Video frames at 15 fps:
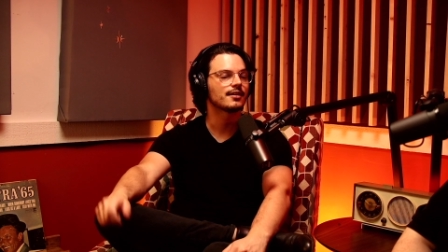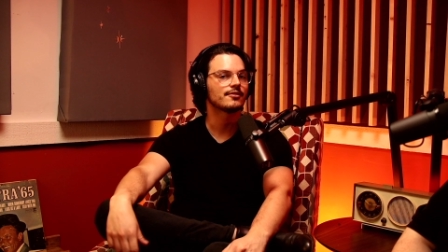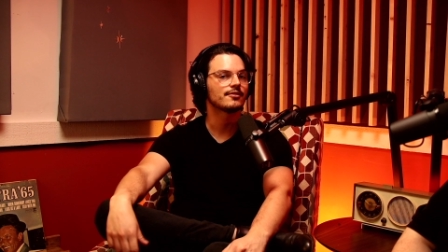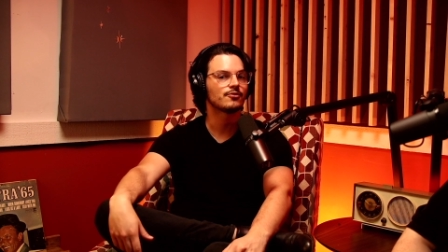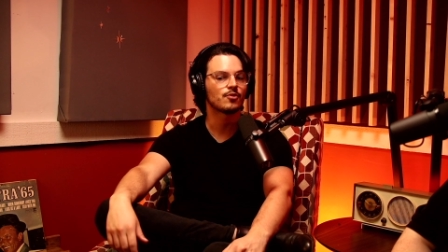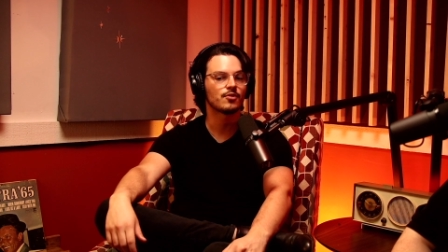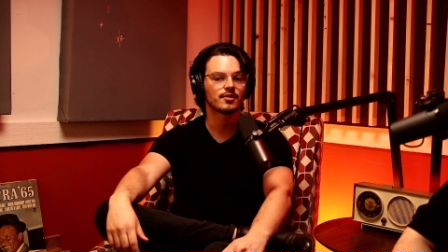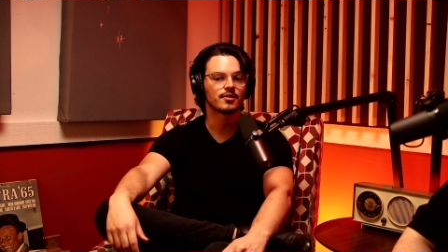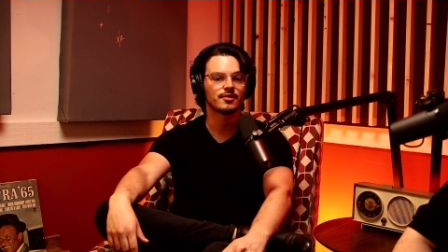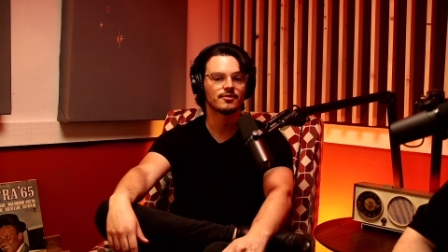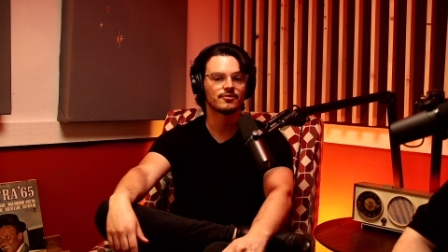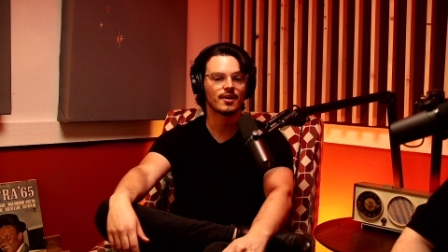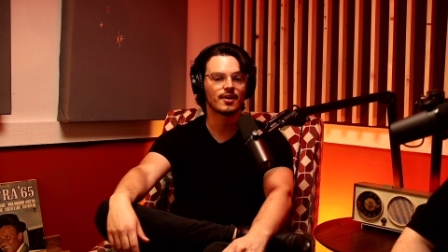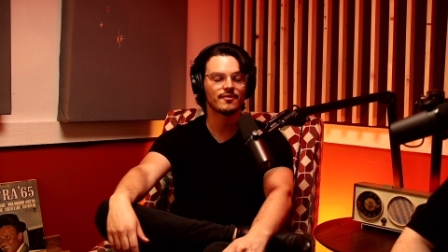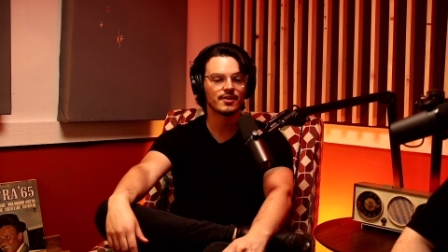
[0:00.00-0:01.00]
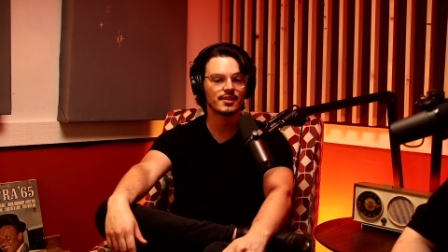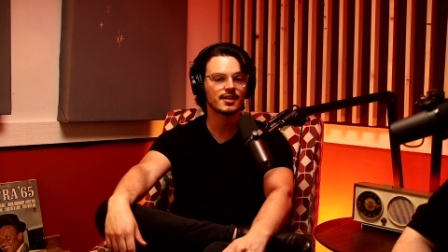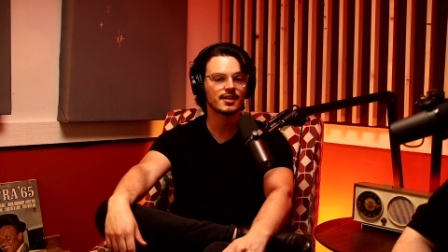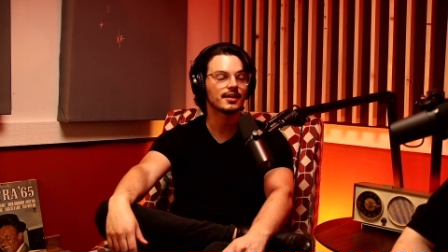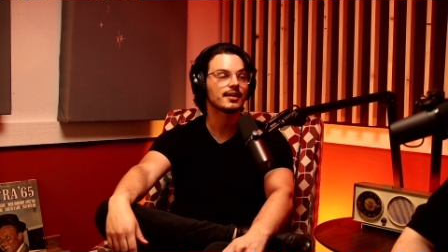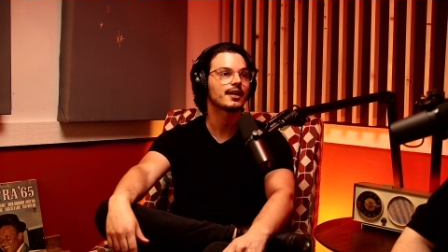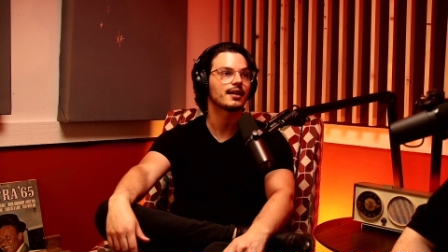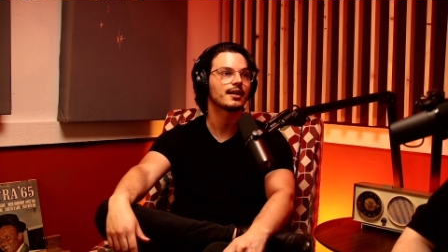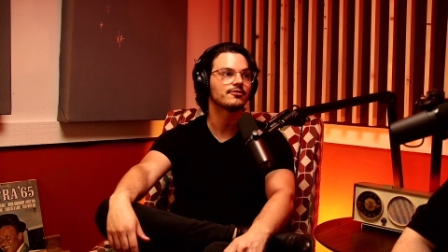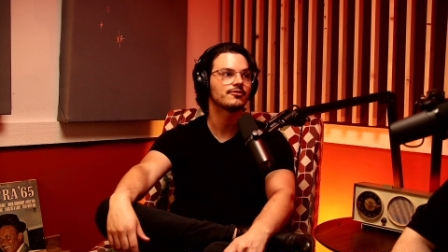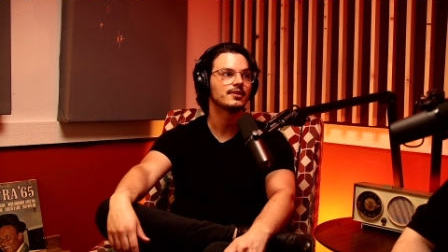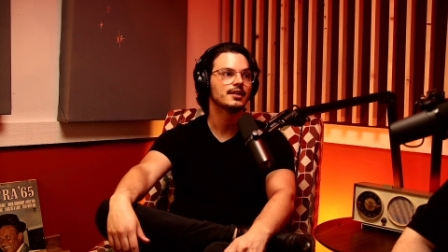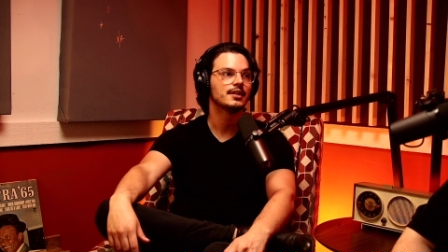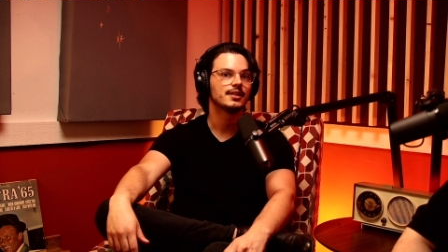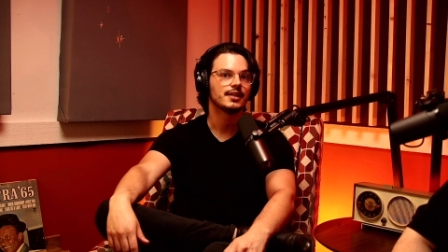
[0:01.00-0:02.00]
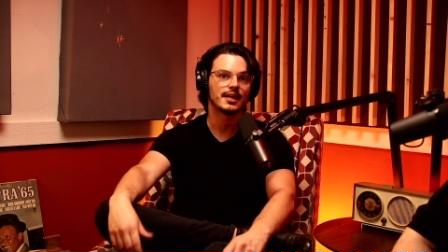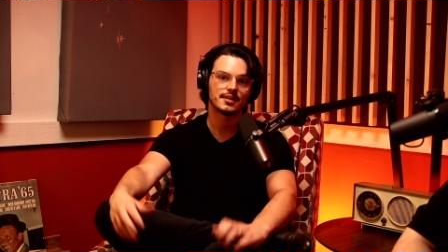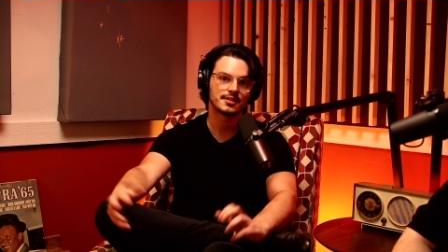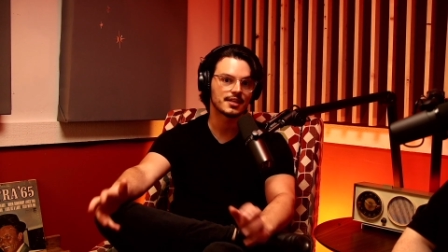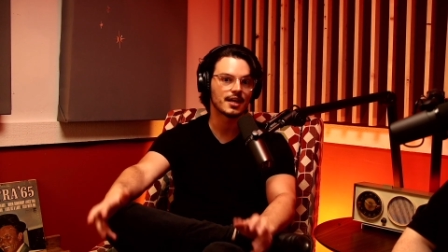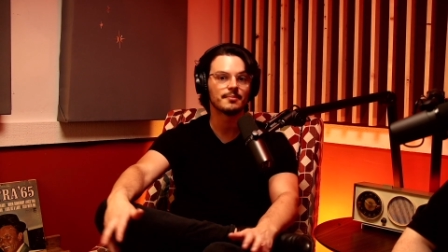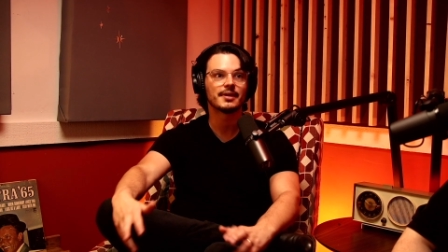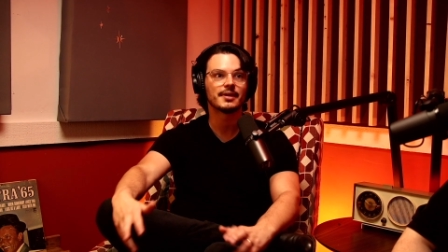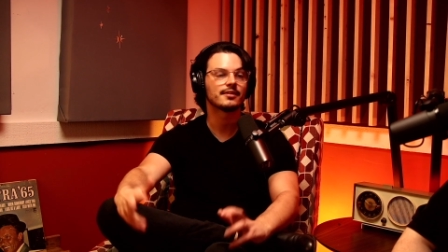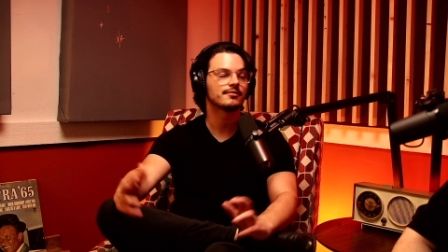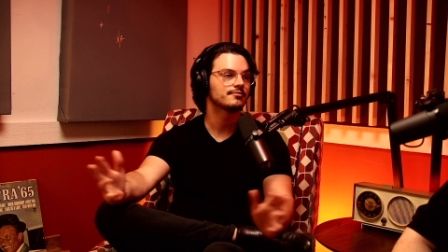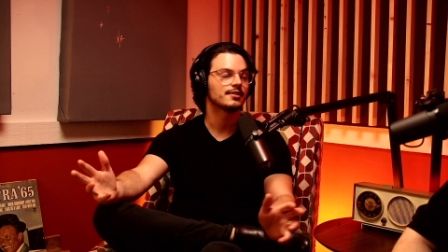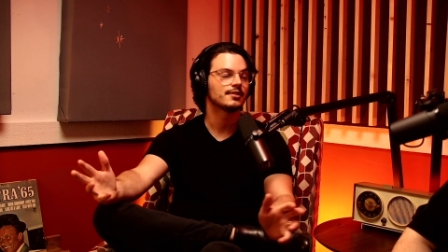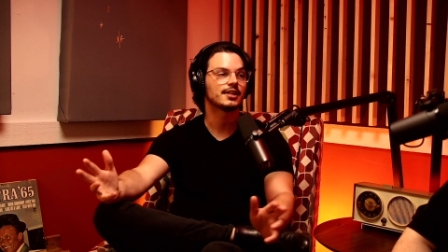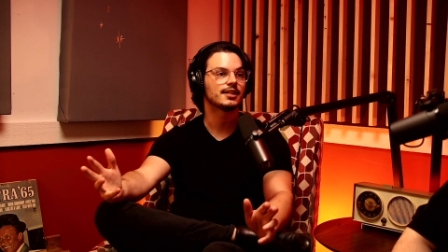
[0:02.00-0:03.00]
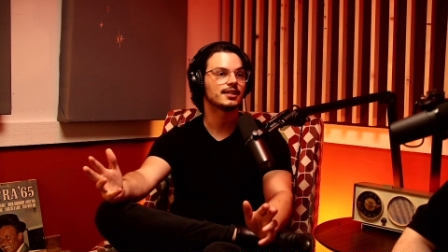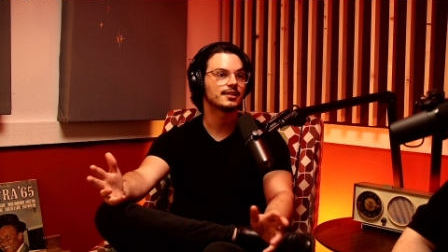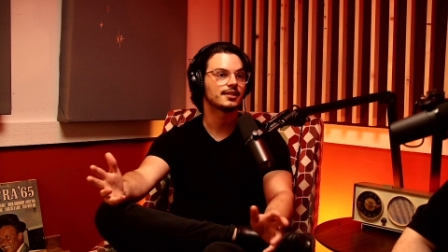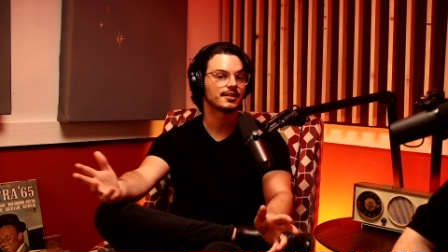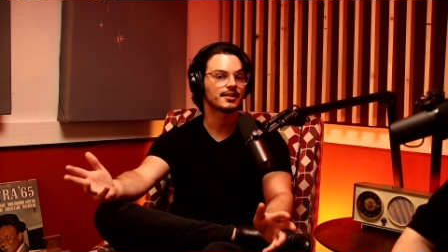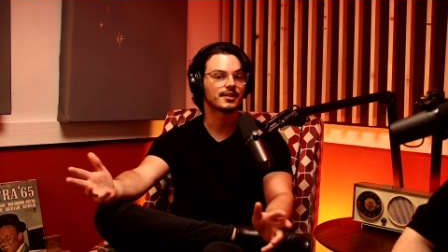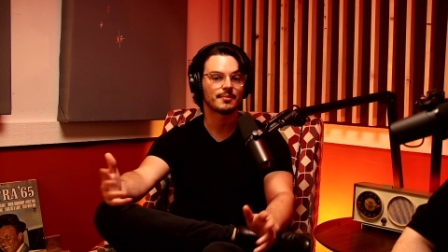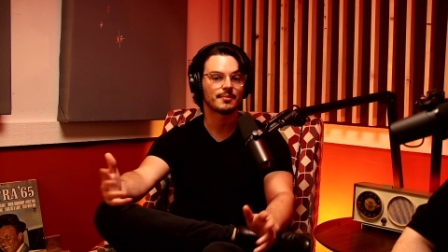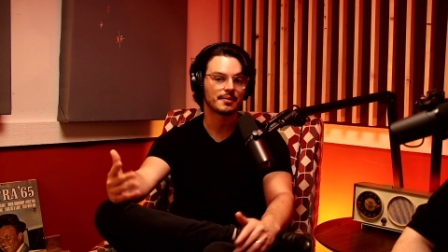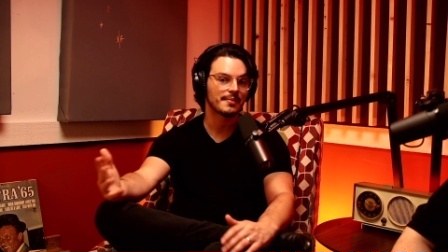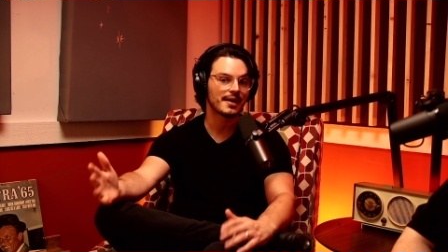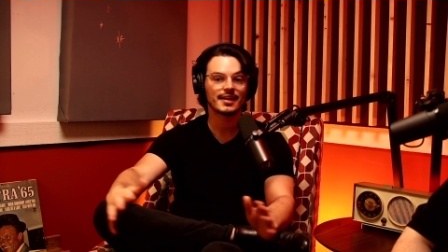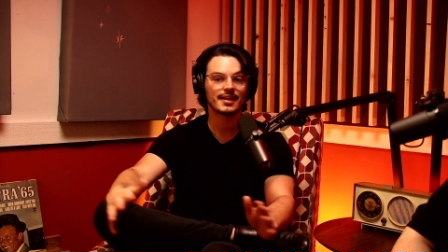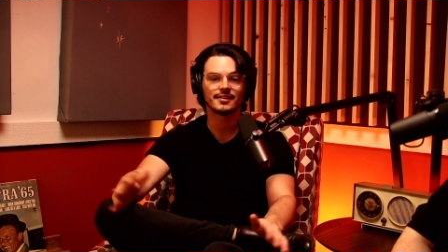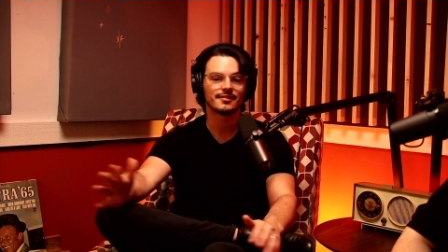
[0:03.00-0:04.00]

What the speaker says: for everything, kind of it coming back,